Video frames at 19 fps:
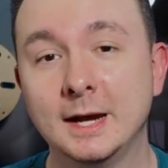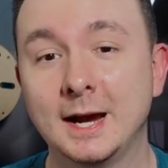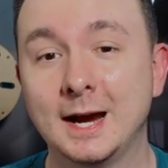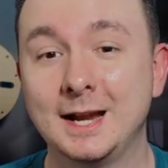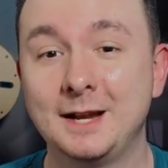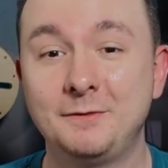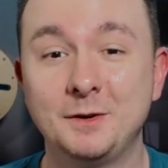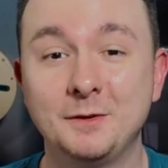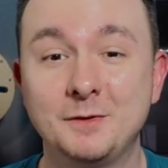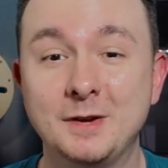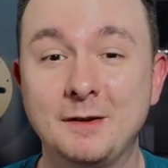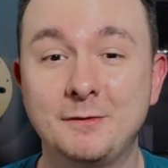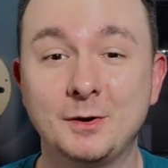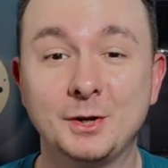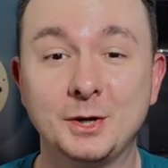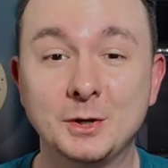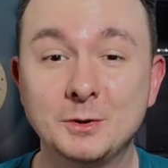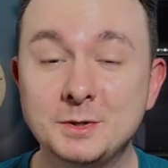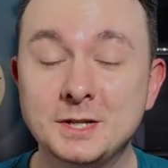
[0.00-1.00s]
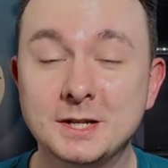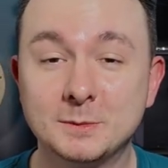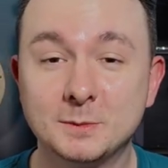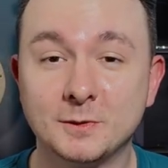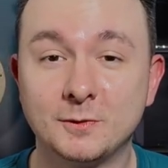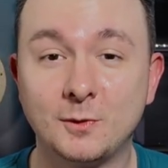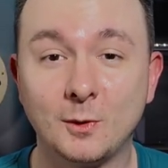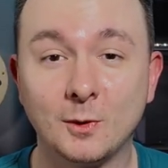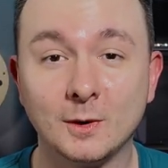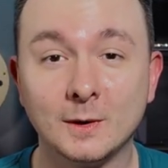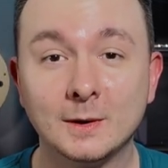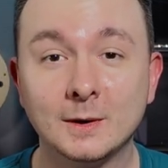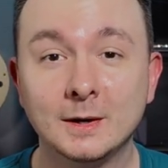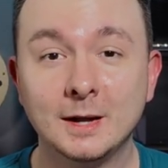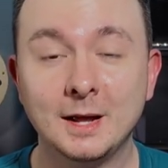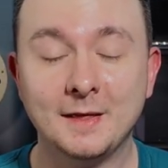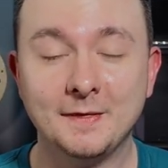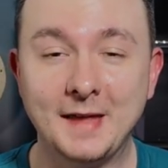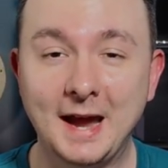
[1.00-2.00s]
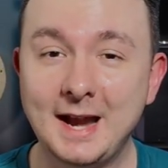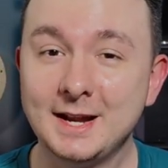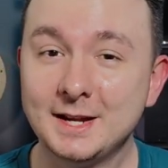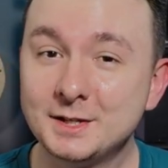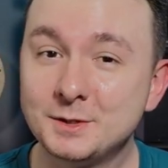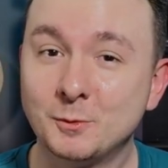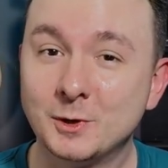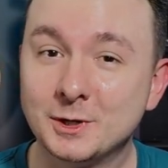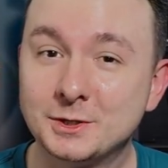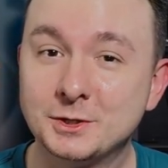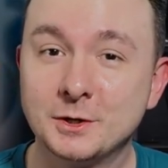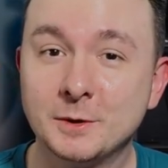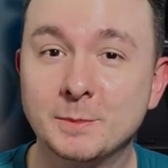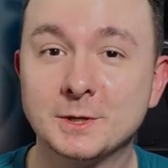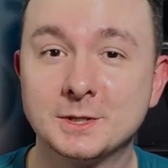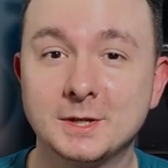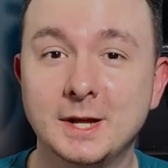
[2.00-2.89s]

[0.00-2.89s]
And if you've never used it before, that is what Super